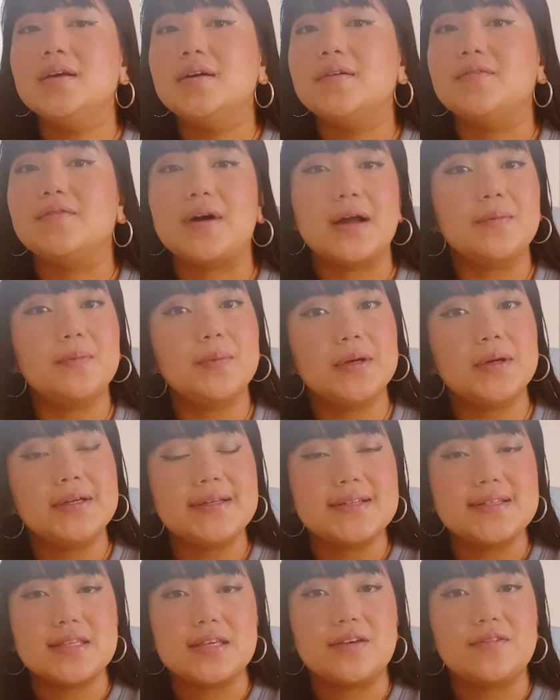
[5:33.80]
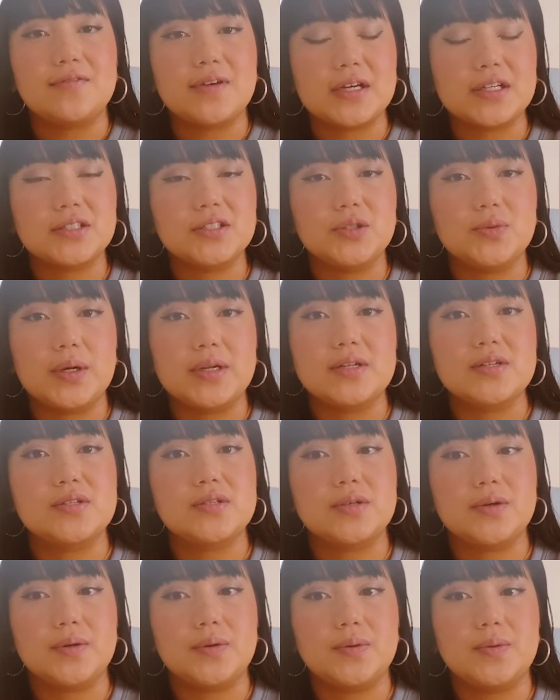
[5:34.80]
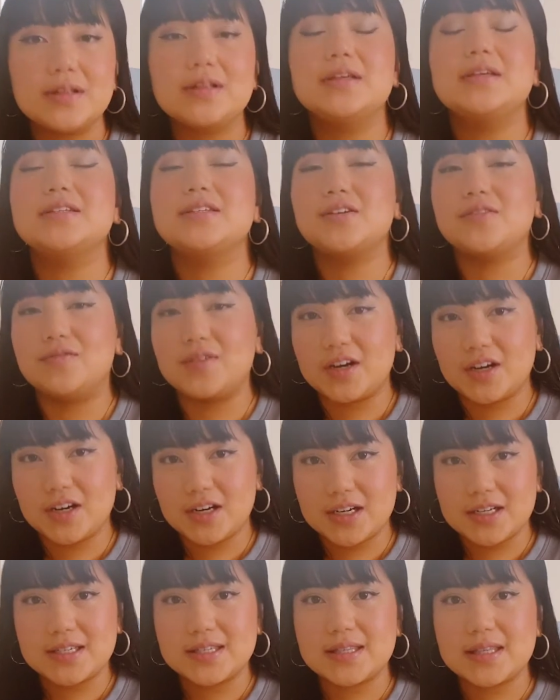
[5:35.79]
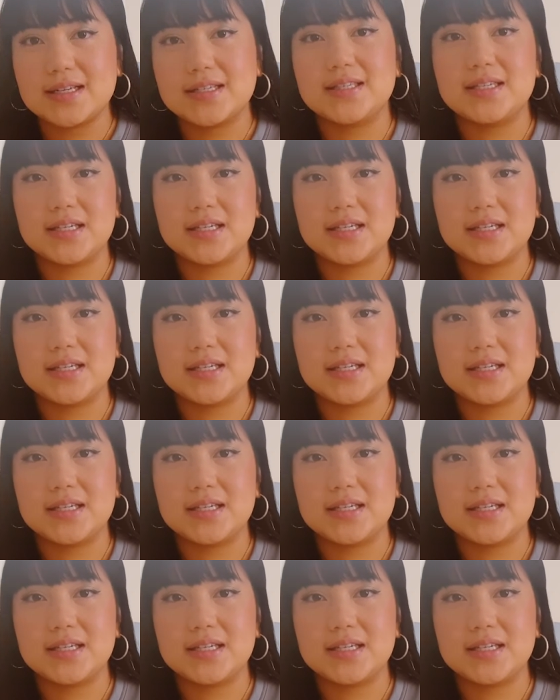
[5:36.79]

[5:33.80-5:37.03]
vibrant is the effect you want. So these are various things